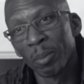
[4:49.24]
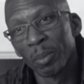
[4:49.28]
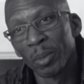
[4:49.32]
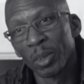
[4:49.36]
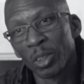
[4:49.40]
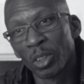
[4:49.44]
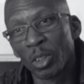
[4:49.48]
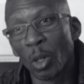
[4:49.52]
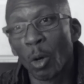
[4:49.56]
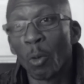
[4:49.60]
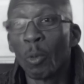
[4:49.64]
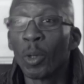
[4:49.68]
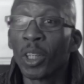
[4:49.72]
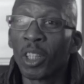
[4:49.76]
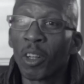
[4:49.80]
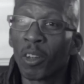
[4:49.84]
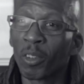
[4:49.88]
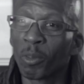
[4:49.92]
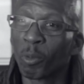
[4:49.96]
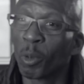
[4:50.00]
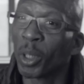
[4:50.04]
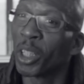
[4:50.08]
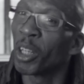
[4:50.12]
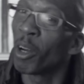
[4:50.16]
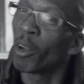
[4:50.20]
So we
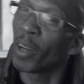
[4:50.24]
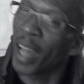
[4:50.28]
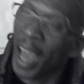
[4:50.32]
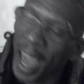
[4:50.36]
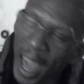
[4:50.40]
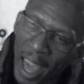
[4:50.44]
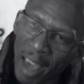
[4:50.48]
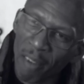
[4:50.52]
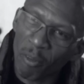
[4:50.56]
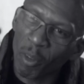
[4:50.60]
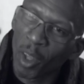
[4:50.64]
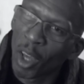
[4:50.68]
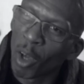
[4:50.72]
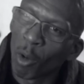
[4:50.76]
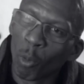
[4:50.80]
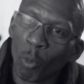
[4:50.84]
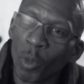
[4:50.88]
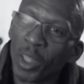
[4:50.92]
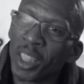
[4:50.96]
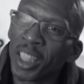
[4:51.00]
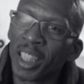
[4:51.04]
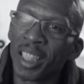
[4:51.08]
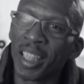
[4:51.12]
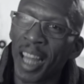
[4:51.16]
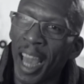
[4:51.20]
didn't have
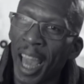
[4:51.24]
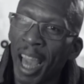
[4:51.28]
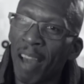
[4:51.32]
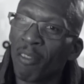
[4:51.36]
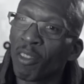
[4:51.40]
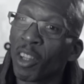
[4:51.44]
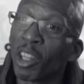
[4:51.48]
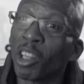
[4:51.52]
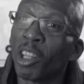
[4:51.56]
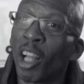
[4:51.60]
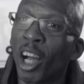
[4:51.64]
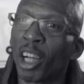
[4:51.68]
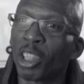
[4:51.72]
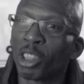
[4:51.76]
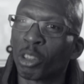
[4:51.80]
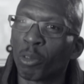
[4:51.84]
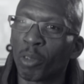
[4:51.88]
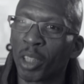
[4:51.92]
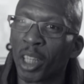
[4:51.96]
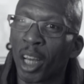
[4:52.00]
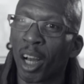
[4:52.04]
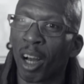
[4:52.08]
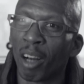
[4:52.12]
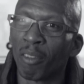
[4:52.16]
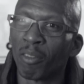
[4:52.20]
the
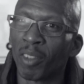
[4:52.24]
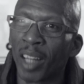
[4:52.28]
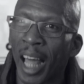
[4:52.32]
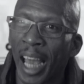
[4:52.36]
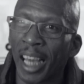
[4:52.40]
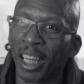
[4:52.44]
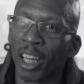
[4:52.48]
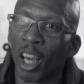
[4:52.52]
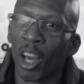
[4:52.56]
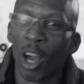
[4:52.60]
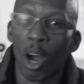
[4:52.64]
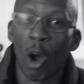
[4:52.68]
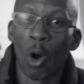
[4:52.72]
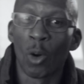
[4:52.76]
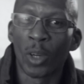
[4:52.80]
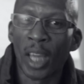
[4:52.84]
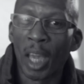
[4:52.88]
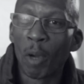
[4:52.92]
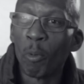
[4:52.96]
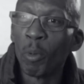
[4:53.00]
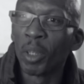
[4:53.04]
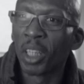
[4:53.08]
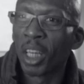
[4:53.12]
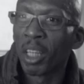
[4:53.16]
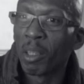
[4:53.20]
luxury of like, okay,
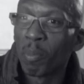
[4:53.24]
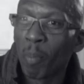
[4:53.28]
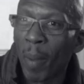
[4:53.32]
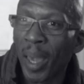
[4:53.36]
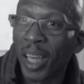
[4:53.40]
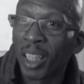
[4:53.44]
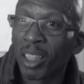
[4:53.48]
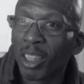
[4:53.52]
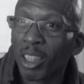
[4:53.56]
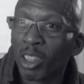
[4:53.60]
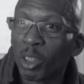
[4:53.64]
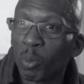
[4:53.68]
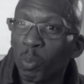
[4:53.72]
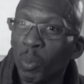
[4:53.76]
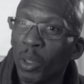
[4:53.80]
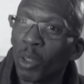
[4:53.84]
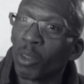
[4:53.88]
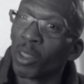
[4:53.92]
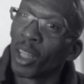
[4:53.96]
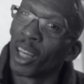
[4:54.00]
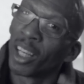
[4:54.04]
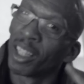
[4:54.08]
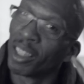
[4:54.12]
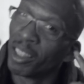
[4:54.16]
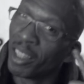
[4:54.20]
we could make this mute,
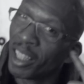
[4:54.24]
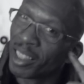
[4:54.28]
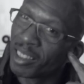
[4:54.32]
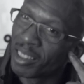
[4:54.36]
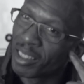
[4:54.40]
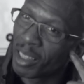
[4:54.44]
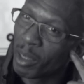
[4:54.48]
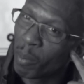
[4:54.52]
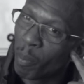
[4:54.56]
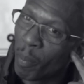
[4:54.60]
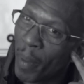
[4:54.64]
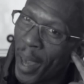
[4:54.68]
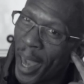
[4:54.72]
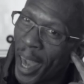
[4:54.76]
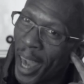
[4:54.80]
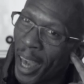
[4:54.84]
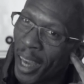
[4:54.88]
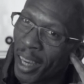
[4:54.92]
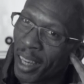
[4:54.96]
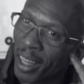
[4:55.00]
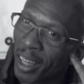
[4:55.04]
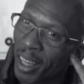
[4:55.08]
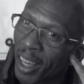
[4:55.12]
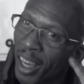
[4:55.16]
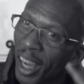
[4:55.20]
listen
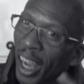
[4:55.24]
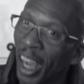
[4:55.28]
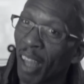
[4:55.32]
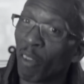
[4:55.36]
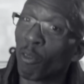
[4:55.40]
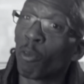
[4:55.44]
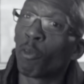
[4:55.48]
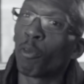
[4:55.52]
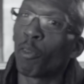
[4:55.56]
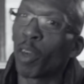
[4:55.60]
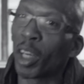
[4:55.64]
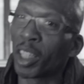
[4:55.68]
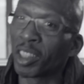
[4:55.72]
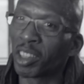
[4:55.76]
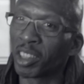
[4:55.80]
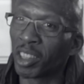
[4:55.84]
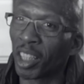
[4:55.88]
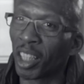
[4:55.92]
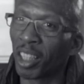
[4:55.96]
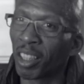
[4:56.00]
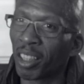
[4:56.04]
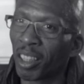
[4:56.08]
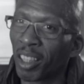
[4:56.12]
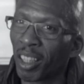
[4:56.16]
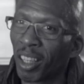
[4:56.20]
back and fix
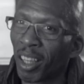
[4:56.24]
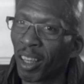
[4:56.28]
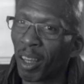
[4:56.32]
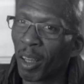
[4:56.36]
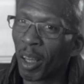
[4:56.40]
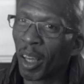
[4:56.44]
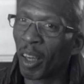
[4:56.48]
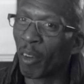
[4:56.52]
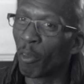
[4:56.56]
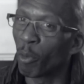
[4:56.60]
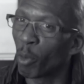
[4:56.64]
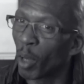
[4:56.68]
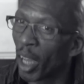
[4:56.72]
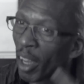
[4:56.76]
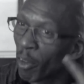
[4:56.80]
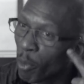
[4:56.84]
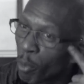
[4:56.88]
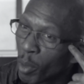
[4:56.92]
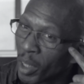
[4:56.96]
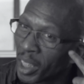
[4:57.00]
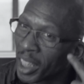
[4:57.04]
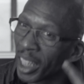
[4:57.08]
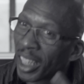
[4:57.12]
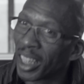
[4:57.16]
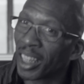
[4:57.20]
it if
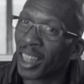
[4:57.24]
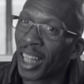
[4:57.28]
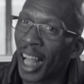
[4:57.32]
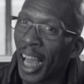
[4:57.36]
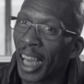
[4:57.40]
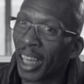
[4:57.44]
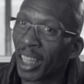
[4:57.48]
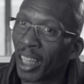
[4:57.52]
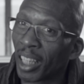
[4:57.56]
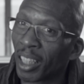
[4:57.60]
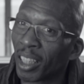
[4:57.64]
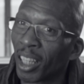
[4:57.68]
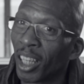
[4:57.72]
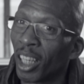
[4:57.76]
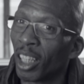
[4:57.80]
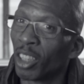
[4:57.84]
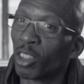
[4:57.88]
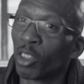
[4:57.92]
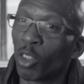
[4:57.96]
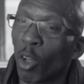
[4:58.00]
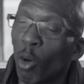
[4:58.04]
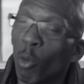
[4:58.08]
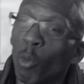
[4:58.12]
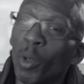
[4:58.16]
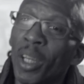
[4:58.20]
we didn't like it.
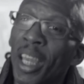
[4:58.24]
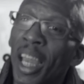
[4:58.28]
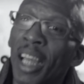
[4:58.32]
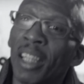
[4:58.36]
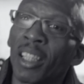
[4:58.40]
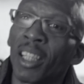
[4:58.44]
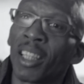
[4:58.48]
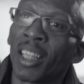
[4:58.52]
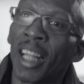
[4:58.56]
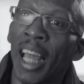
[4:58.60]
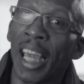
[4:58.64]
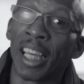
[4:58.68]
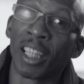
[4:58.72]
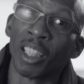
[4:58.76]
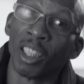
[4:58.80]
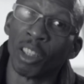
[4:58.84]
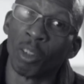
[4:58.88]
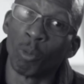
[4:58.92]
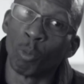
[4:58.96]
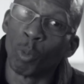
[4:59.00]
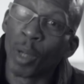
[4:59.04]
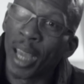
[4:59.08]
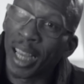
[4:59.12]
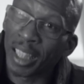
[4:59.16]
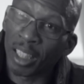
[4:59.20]
So we had to
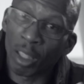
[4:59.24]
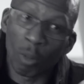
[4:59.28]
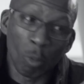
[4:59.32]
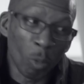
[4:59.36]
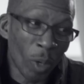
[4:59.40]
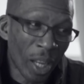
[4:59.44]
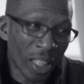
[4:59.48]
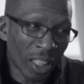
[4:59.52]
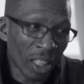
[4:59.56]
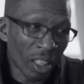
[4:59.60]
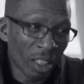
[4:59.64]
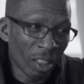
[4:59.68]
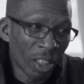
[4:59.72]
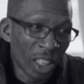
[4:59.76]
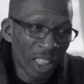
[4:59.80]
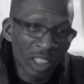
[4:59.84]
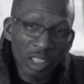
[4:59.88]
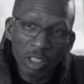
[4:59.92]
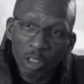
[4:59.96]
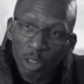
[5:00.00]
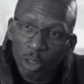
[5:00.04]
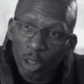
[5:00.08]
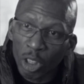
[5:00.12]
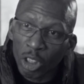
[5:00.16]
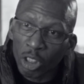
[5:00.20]

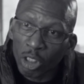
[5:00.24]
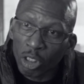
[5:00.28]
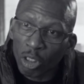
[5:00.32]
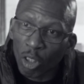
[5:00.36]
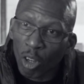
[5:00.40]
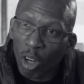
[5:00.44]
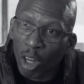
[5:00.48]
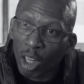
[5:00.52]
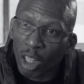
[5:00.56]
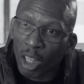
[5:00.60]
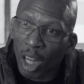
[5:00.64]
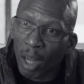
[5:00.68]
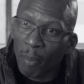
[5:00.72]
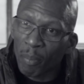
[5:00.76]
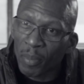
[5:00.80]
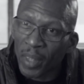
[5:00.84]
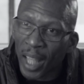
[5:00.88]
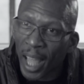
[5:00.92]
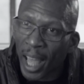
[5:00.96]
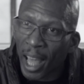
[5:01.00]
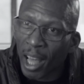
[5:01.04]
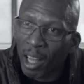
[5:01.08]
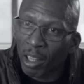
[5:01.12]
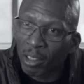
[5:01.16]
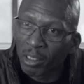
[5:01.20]
listen to the song come
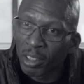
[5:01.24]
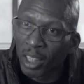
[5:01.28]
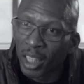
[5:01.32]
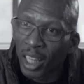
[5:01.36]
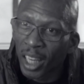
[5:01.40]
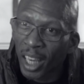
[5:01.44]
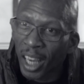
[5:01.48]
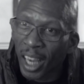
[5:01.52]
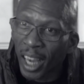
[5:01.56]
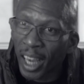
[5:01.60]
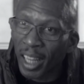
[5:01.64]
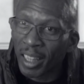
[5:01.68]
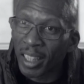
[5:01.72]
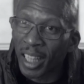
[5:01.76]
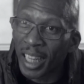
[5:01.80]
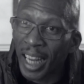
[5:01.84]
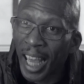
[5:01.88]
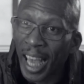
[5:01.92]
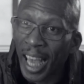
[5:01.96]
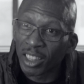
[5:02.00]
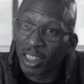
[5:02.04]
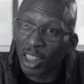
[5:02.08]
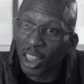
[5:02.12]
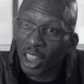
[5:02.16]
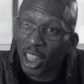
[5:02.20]
down, and then
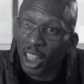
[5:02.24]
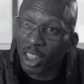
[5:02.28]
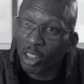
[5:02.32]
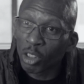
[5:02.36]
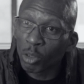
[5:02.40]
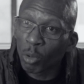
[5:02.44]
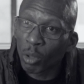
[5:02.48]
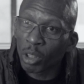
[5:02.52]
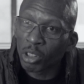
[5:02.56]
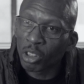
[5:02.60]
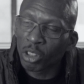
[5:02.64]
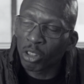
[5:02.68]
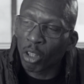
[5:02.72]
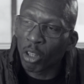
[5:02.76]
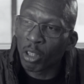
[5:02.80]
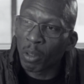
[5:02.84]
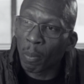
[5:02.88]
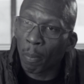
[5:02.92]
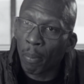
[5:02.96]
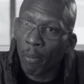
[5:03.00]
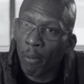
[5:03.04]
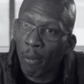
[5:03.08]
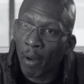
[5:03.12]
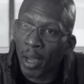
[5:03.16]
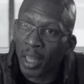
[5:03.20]
it gets to a certain
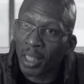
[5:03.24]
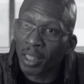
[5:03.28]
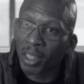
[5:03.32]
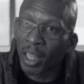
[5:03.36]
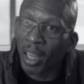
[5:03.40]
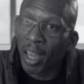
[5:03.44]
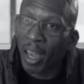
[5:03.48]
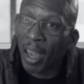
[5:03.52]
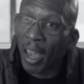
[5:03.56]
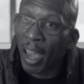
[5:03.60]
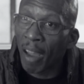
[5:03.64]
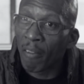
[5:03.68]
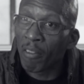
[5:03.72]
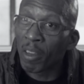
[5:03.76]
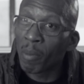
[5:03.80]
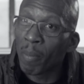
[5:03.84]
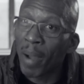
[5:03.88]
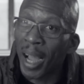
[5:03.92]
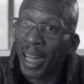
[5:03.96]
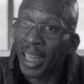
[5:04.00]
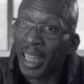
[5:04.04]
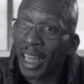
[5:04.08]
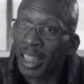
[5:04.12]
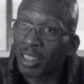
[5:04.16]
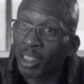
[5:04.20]
point,
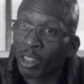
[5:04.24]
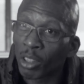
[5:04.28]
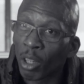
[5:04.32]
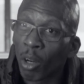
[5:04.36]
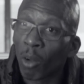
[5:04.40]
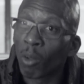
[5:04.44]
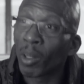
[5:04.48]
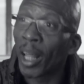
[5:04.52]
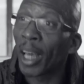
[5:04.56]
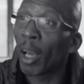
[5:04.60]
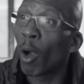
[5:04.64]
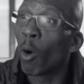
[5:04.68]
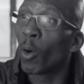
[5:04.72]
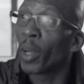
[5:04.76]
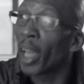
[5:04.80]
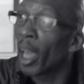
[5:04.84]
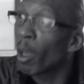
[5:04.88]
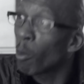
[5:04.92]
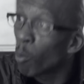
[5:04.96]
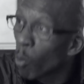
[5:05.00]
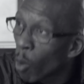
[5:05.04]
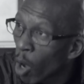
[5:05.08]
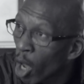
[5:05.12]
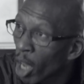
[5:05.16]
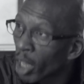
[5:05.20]
everybody has to go like, okay,
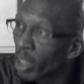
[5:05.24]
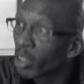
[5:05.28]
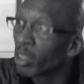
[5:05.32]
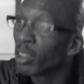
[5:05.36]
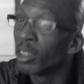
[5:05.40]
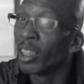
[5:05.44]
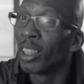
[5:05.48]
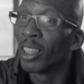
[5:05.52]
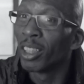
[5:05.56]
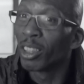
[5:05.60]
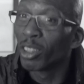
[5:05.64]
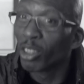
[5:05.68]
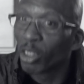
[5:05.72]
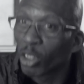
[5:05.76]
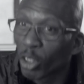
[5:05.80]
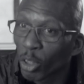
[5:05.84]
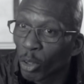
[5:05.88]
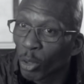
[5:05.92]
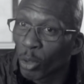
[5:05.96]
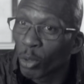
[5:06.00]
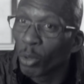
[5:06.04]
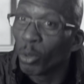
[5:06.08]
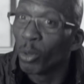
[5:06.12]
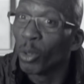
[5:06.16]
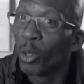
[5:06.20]
1,
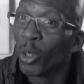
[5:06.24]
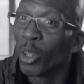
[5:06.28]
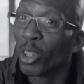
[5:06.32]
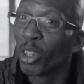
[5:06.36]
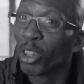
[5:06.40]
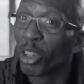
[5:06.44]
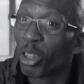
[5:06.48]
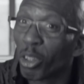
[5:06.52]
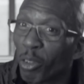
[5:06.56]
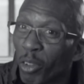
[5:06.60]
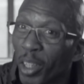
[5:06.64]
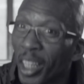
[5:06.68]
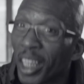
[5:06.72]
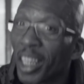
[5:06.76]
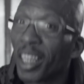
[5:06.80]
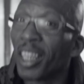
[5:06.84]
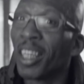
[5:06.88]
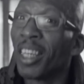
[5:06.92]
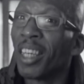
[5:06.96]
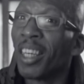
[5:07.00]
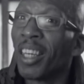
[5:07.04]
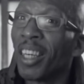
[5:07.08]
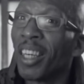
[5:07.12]
2, 3,